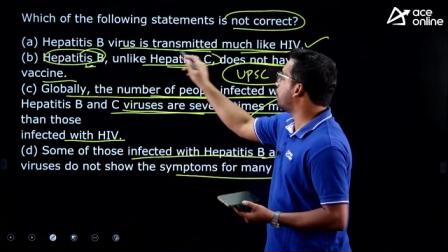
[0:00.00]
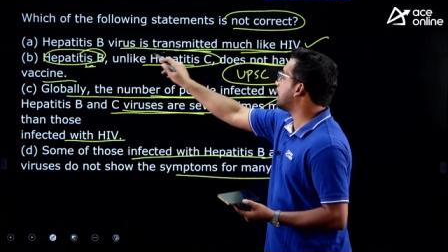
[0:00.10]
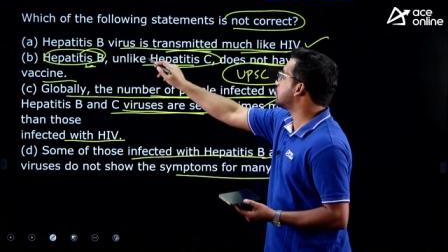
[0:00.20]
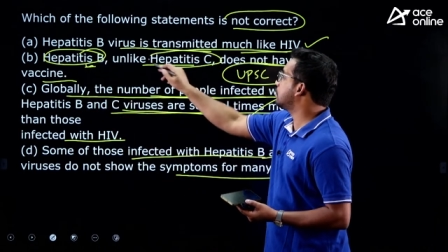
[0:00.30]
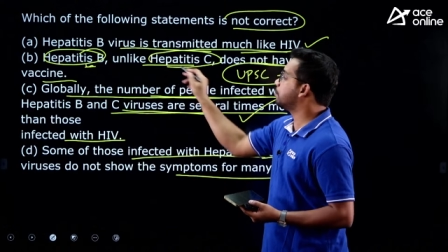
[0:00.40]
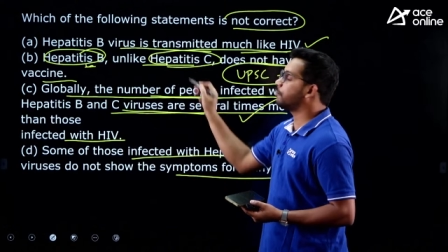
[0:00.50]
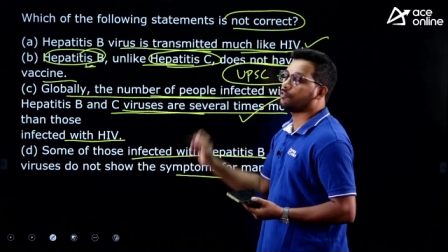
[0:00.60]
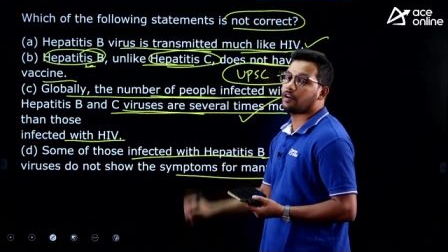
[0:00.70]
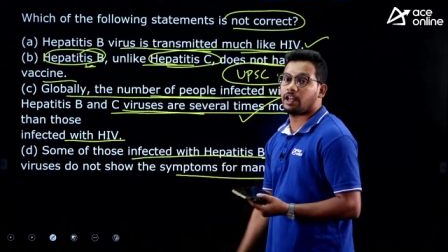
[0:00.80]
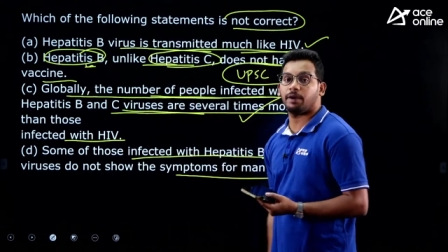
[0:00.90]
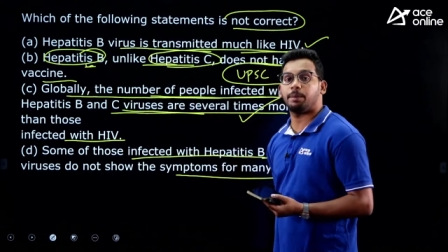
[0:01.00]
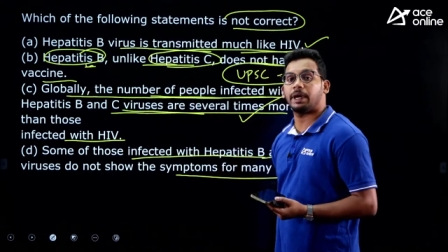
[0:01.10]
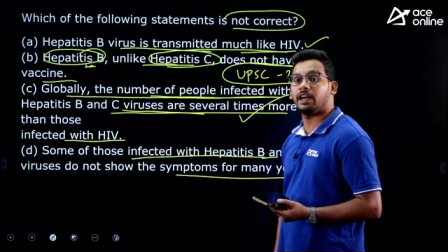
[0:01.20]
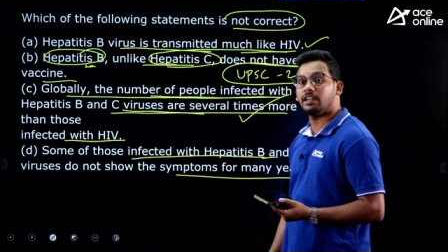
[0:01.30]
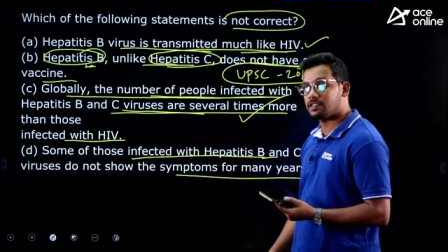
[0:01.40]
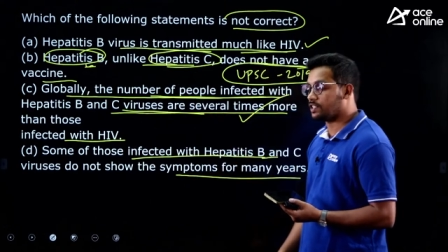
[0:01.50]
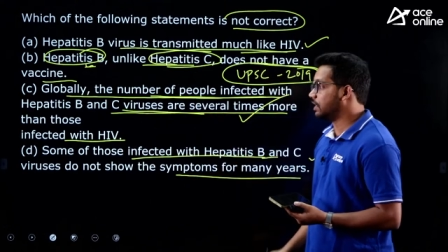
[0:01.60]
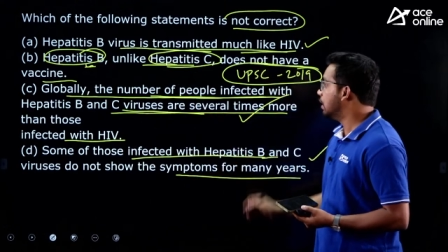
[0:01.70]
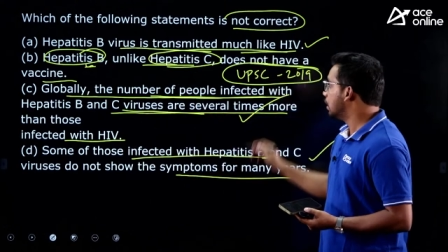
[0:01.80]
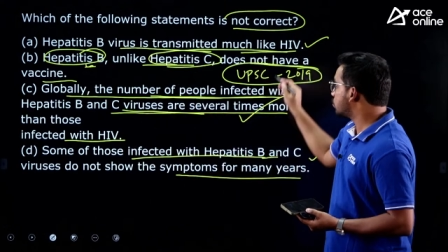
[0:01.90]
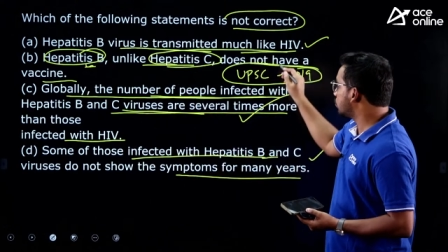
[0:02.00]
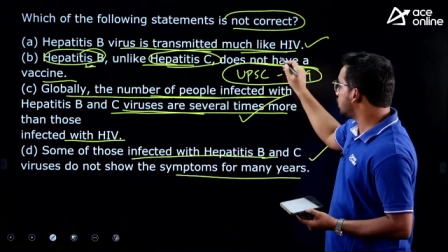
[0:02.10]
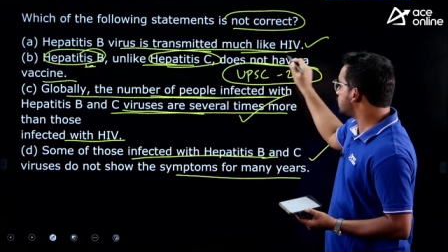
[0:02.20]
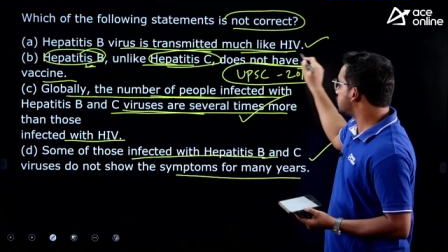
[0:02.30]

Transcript: vaccine for hepatitis C. So, this